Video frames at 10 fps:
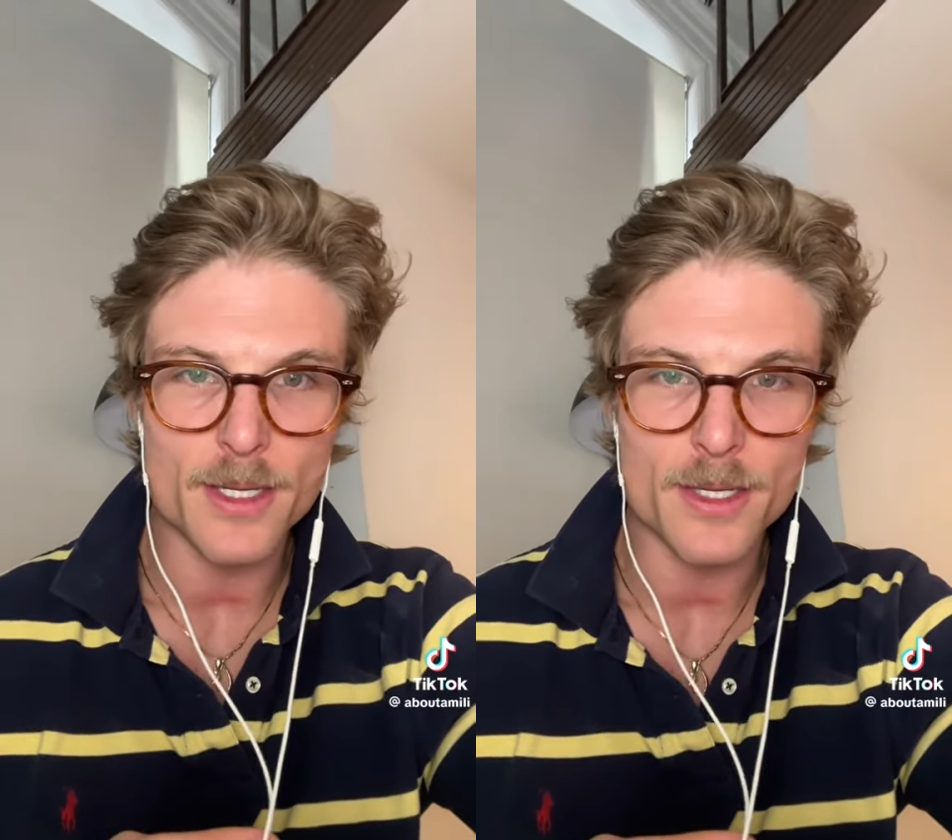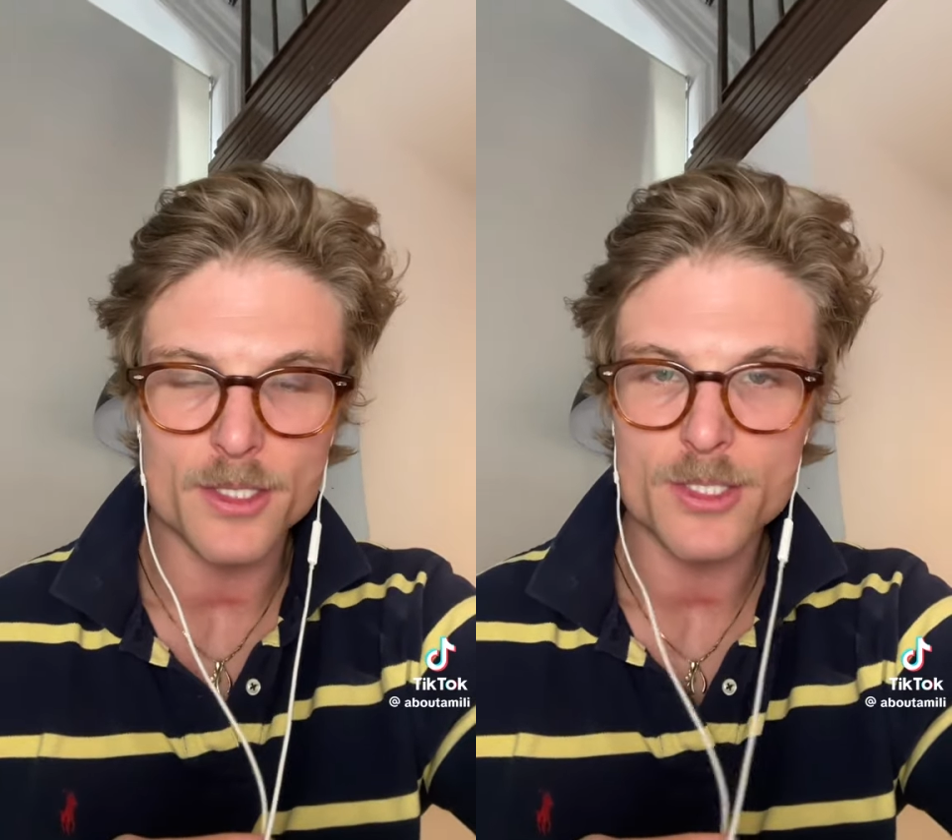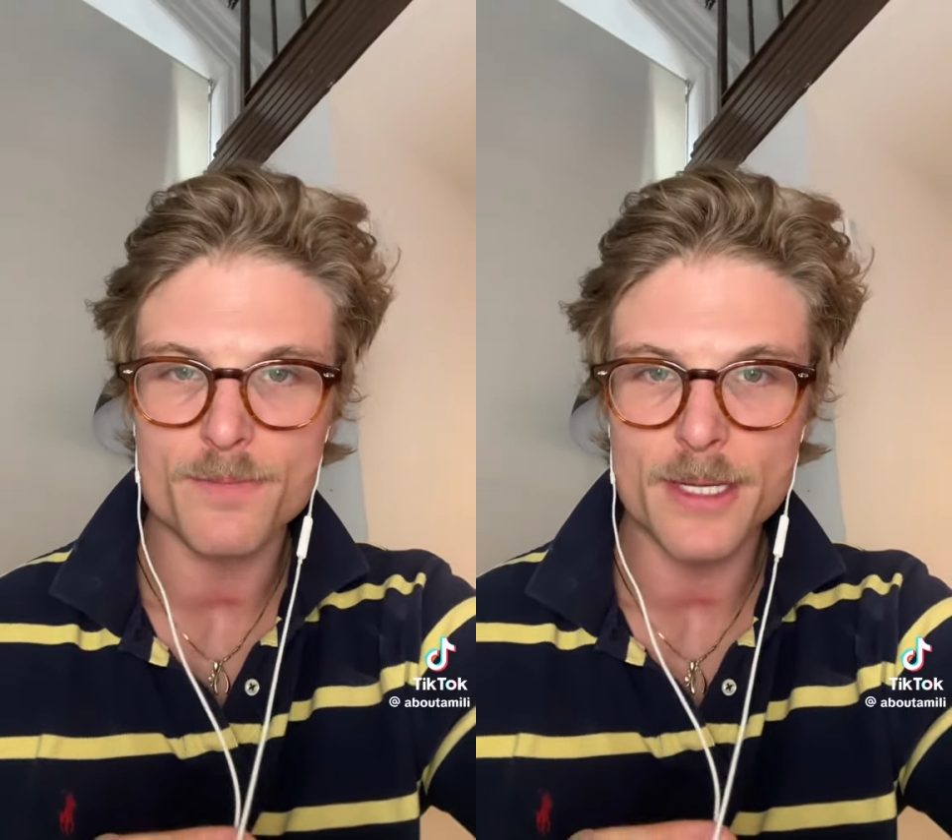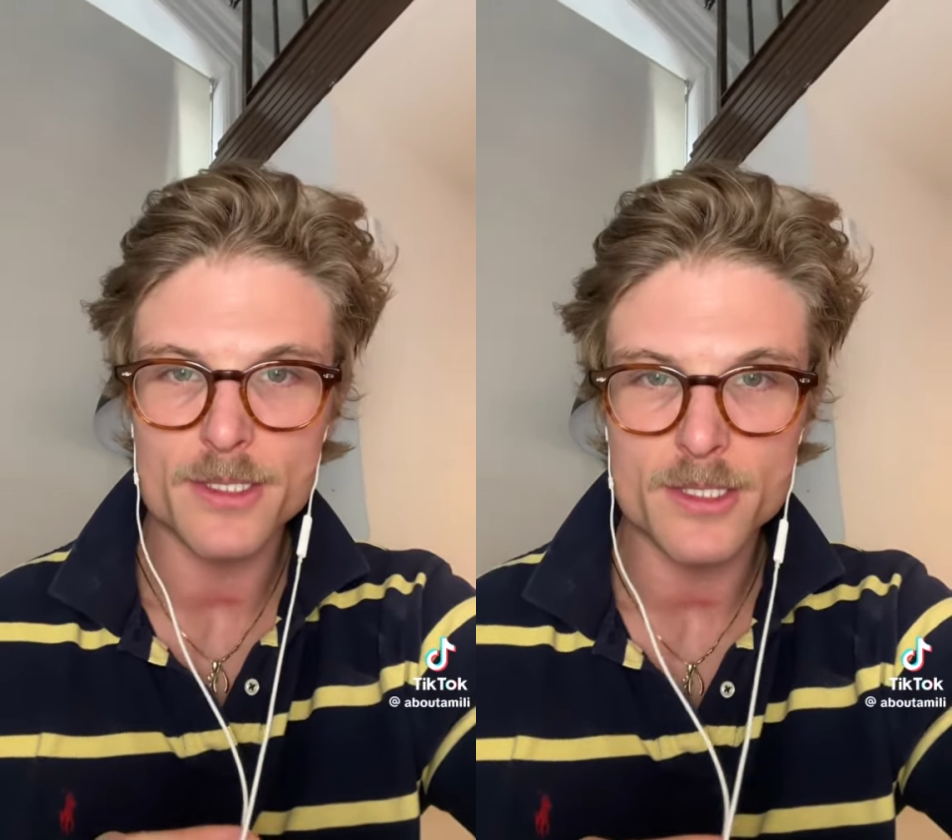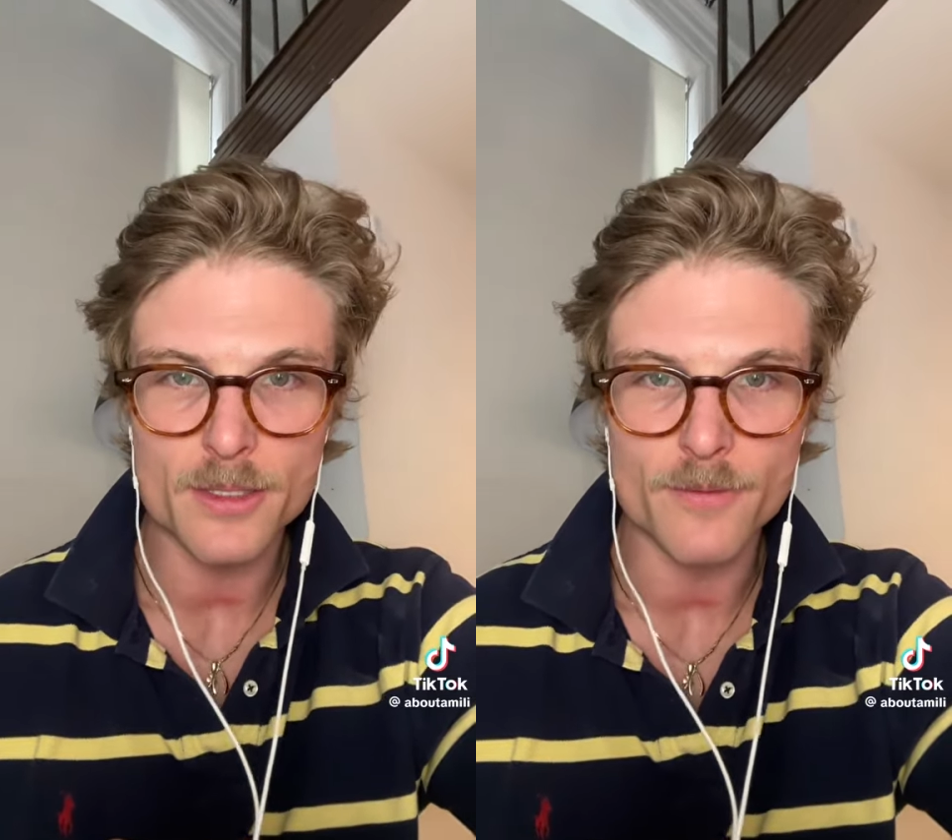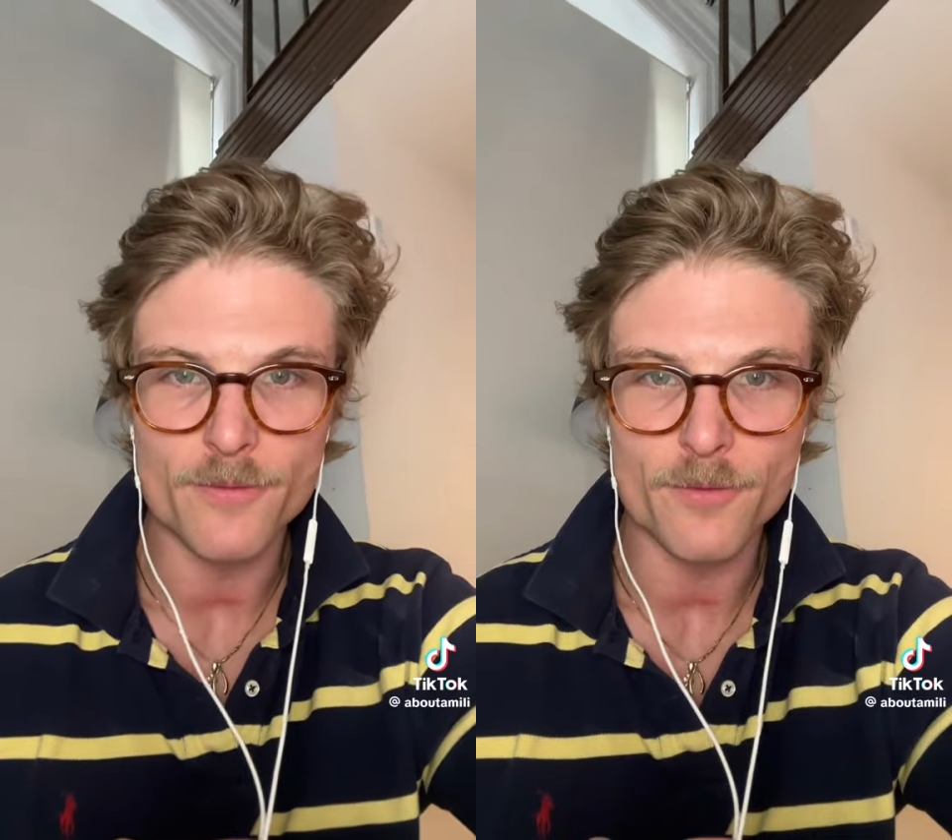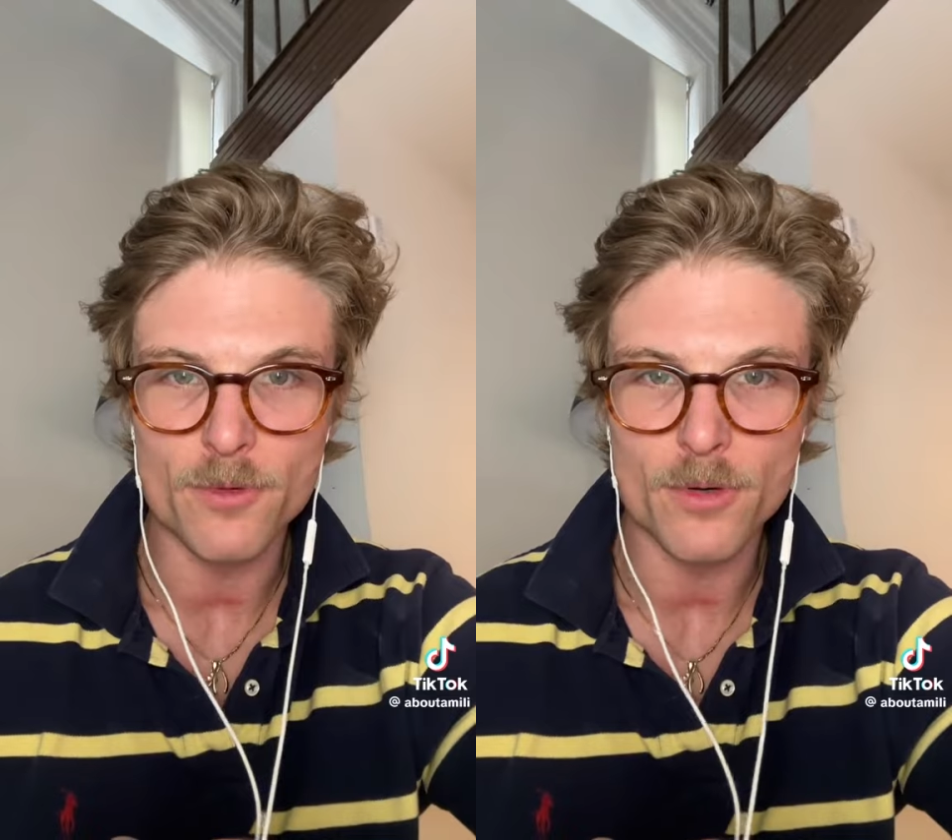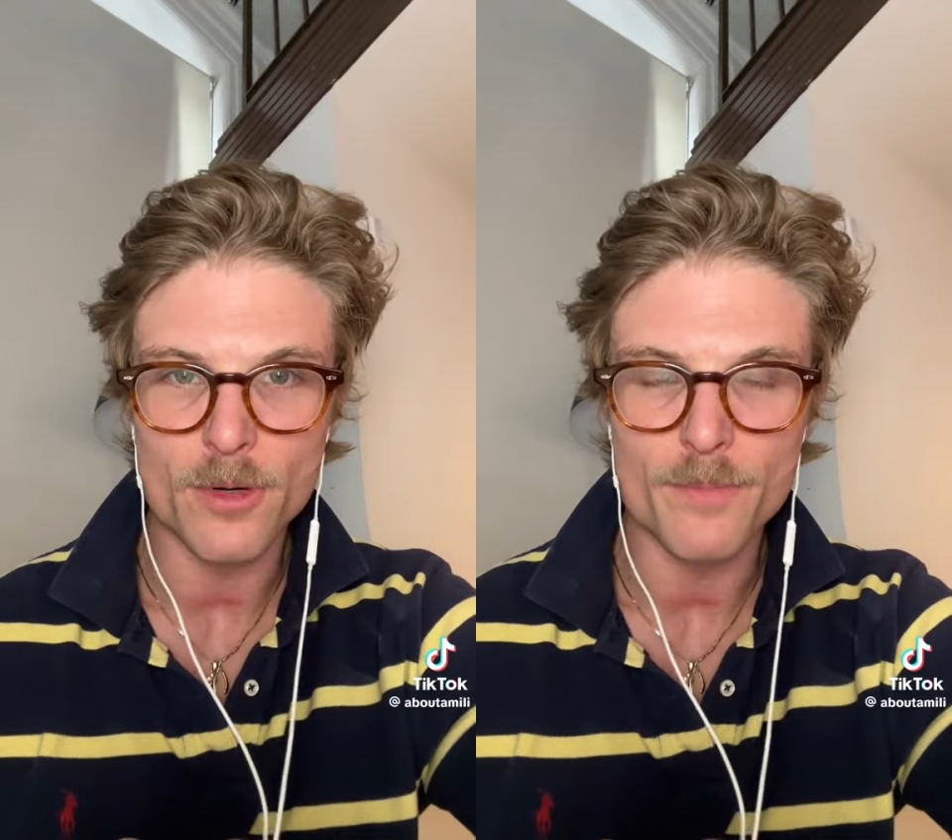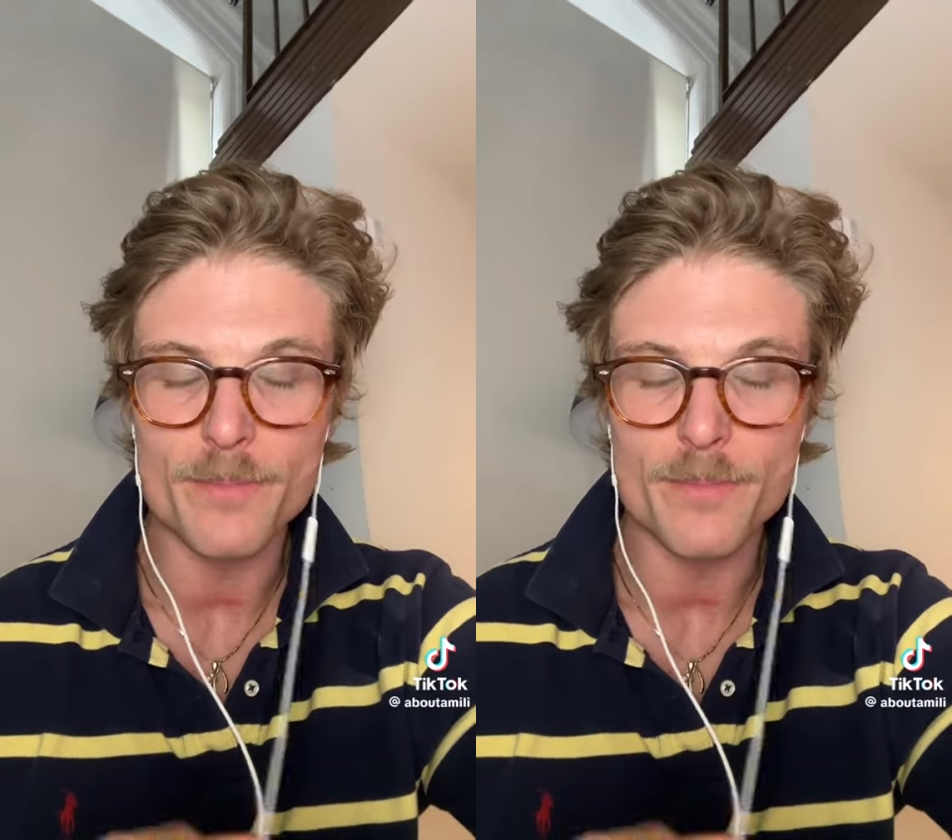expensive for